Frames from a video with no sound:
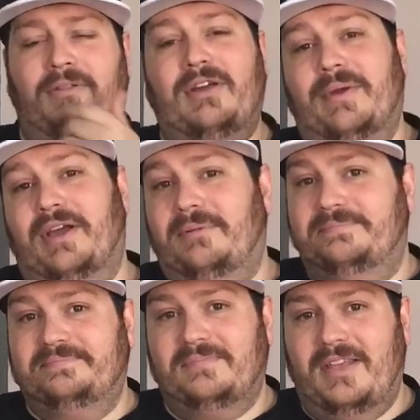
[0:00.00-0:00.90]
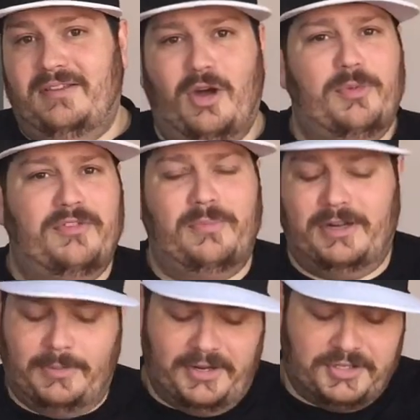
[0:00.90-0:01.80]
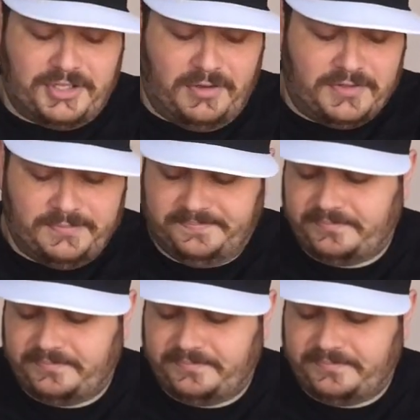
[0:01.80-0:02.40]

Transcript: there we go. I hope you feel better about yourselves.